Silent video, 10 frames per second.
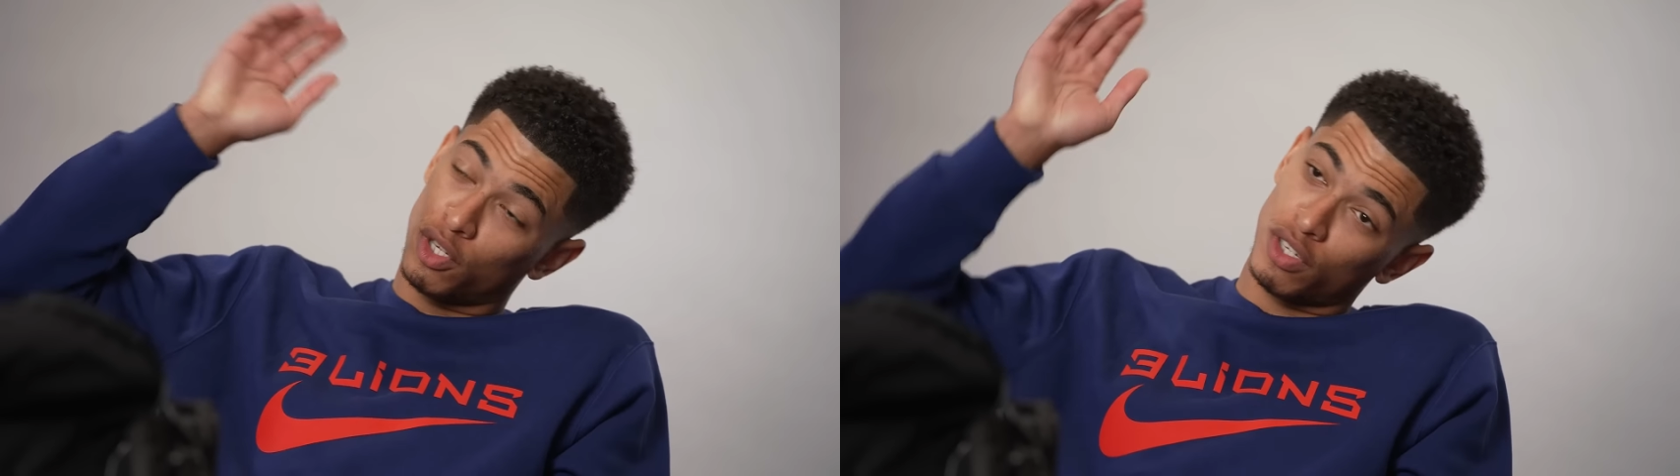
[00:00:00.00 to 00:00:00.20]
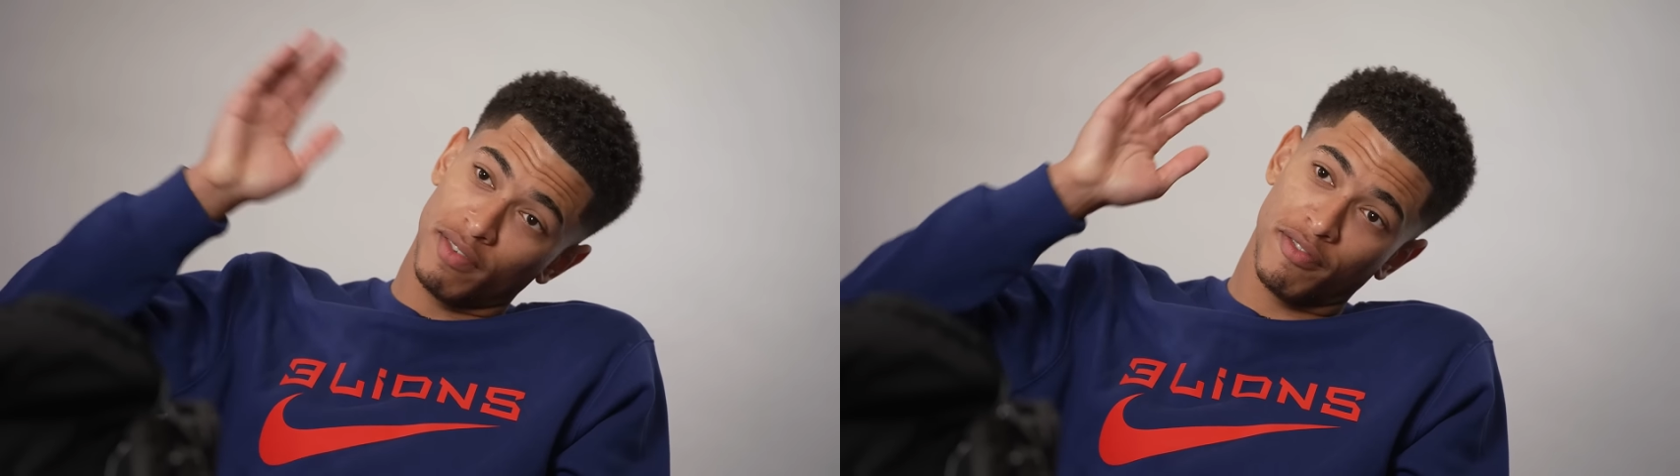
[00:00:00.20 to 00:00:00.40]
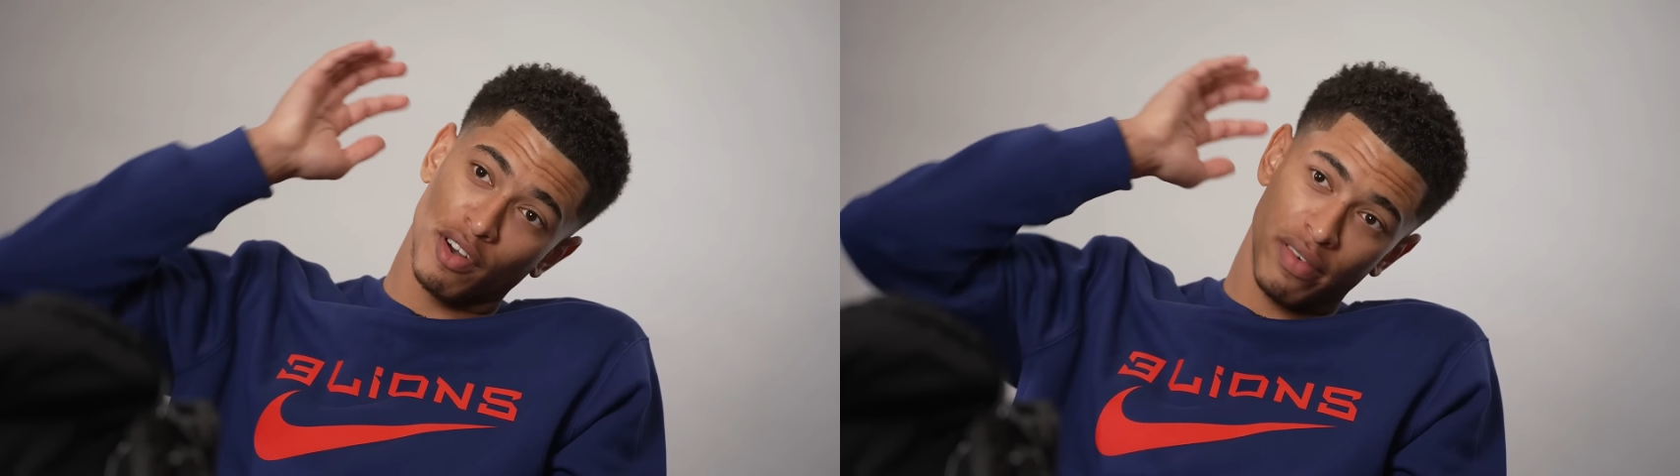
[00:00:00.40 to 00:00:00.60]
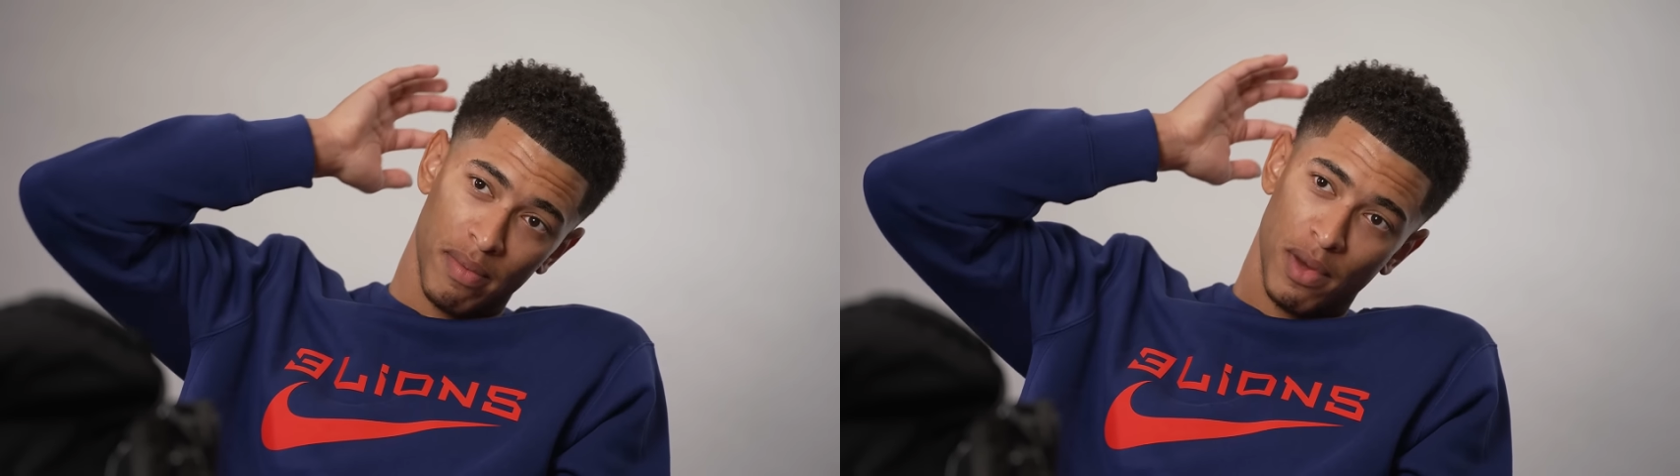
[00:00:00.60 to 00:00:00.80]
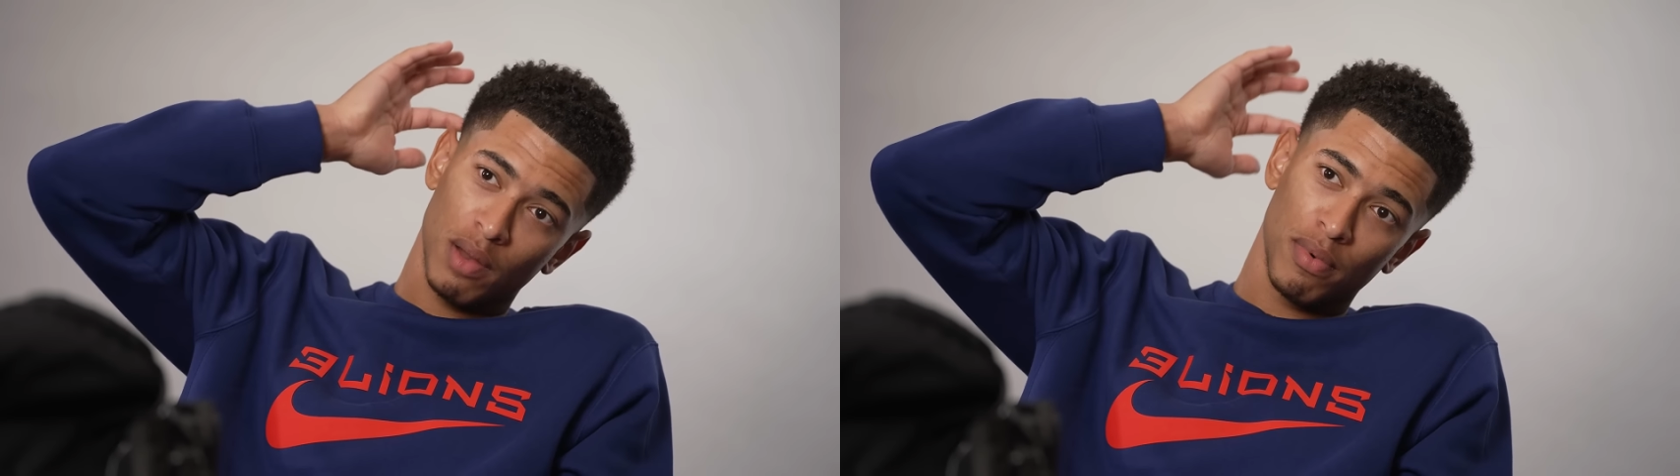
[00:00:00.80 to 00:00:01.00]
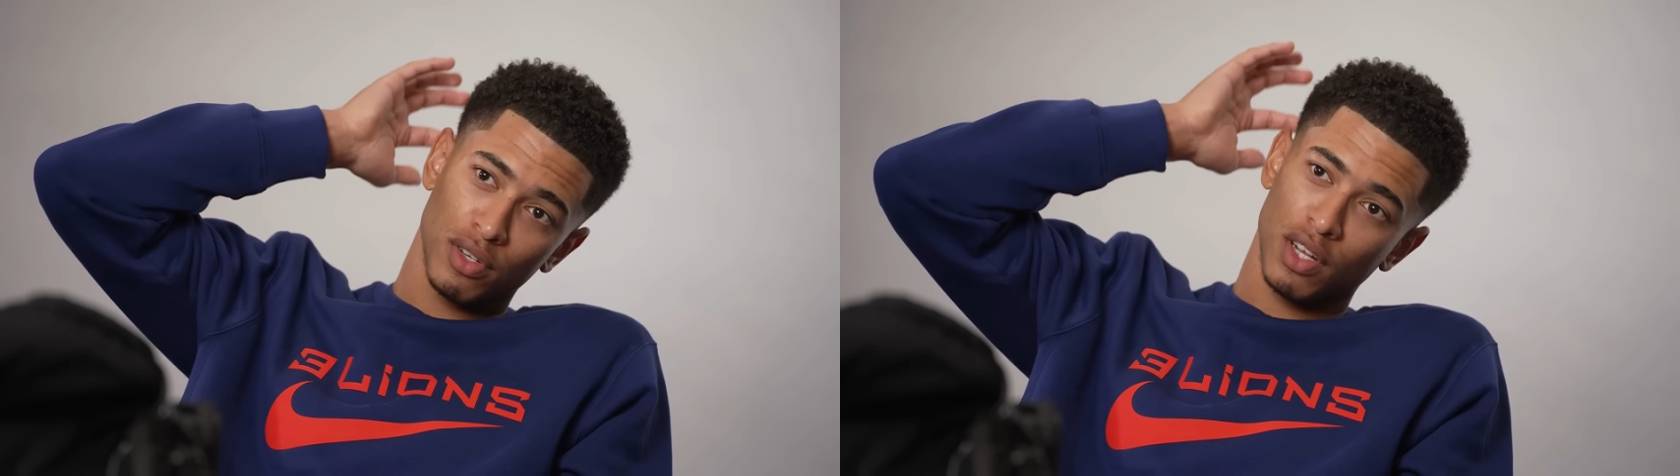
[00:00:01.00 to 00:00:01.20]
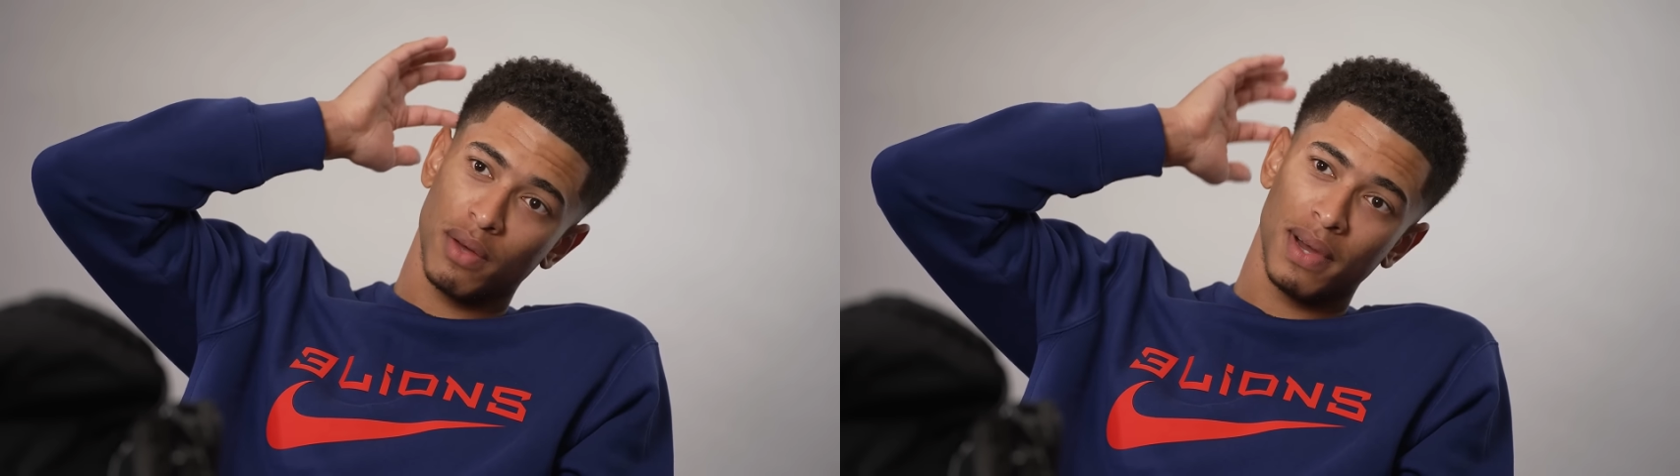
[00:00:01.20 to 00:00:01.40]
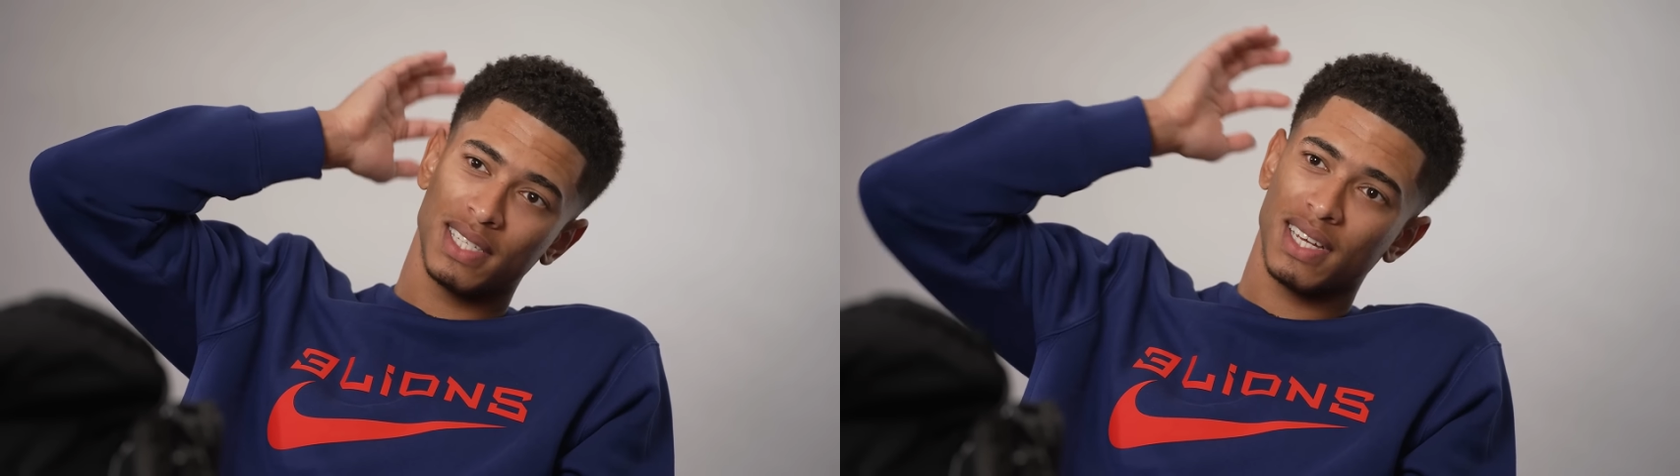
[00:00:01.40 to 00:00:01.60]
just in front of him on the bus on the
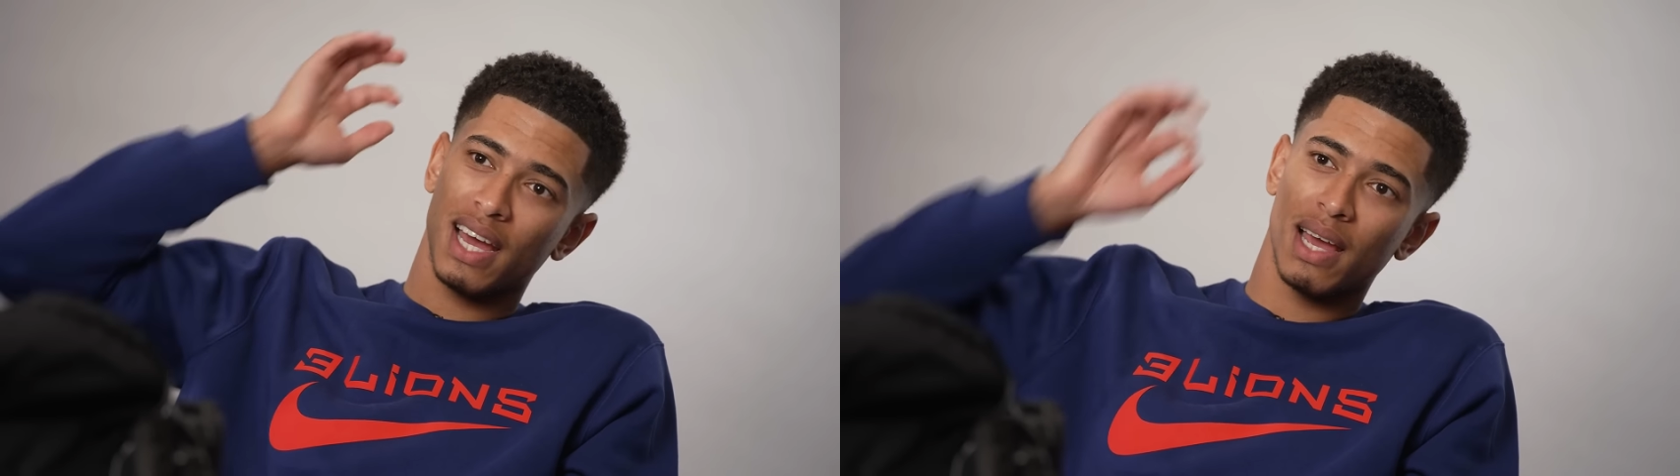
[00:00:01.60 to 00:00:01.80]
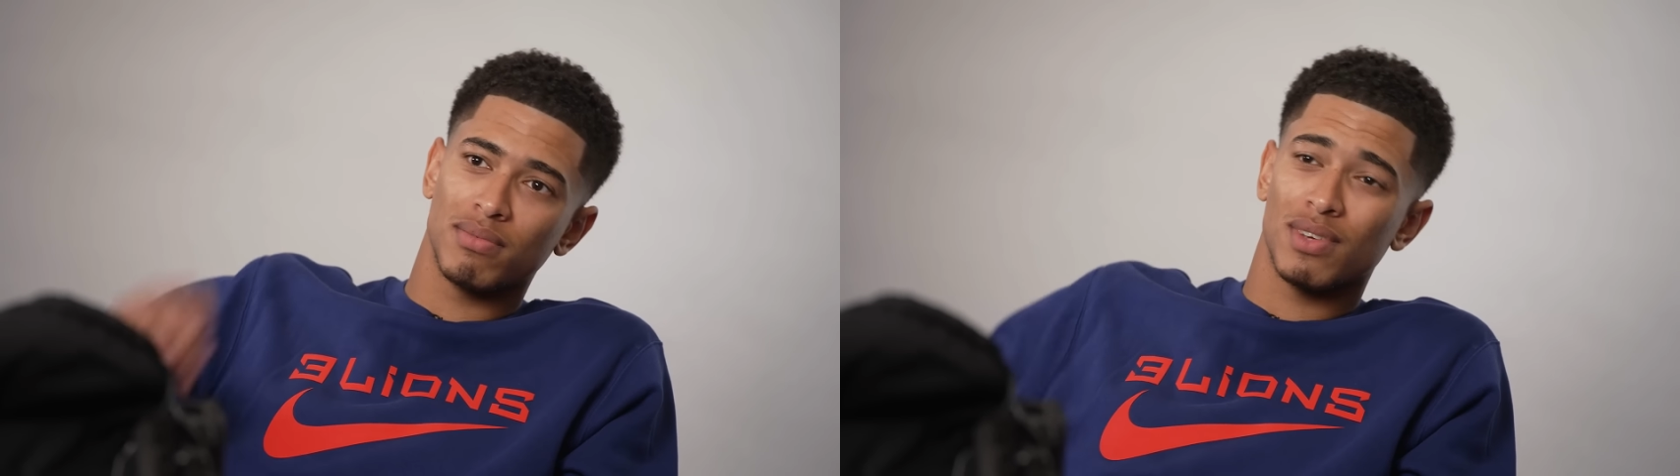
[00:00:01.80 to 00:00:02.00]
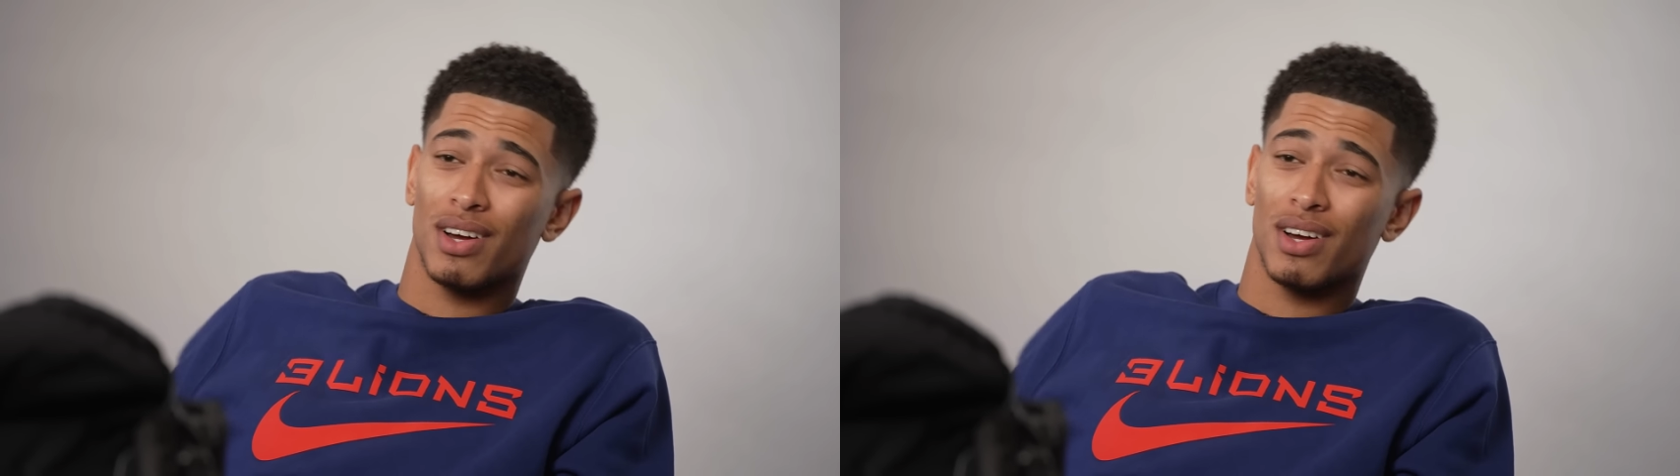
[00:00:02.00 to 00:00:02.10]
way to games.